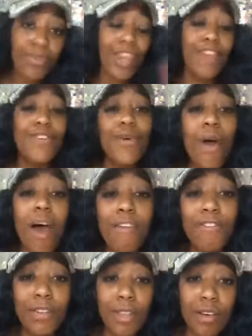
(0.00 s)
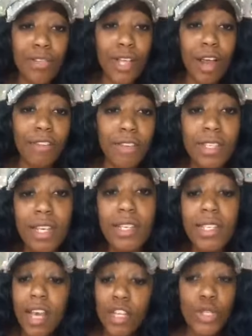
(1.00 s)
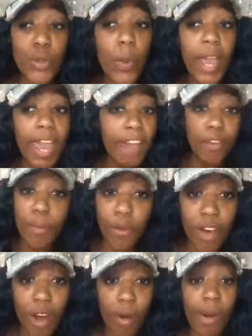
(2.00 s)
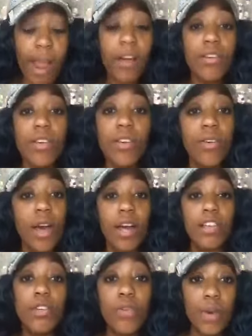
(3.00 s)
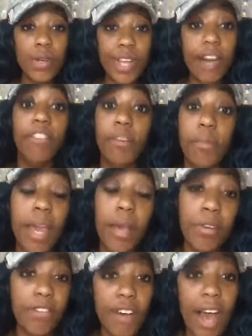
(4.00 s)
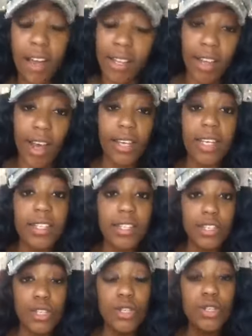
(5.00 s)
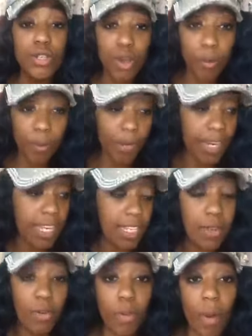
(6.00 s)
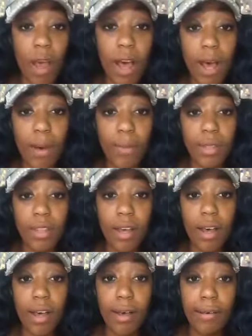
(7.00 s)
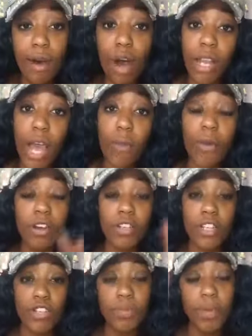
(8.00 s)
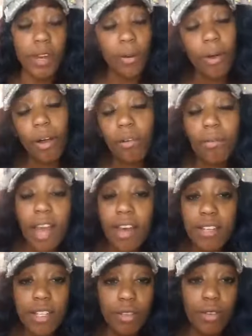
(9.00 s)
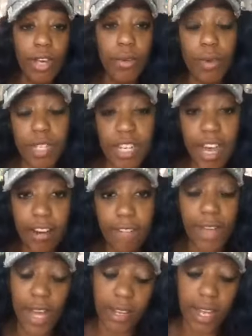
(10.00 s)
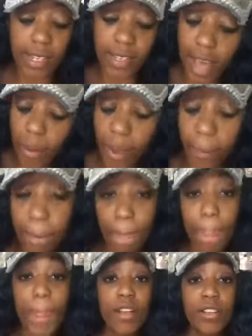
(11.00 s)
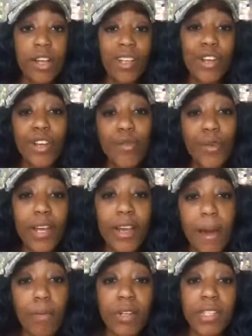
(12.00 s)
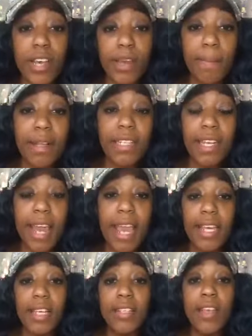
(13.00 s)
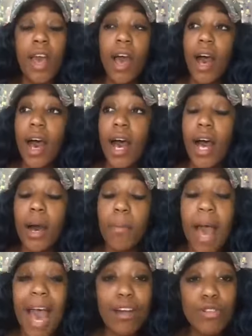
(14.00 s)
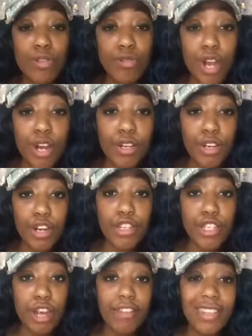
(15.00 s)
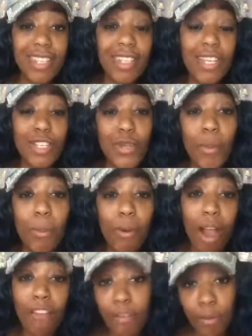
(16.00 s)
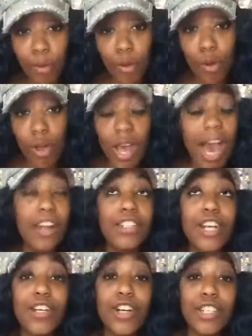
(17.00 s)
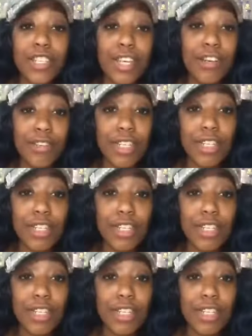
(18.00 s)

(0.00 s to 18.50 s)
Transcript: if you offer those services to everyone around you, you will definitely be able to find clients. It's super easy um, with the online world, social media world now, so you can reach out and find clients that way. So, a little recap we're talking about today is um, how to turn your services into profitable, how to turn your skills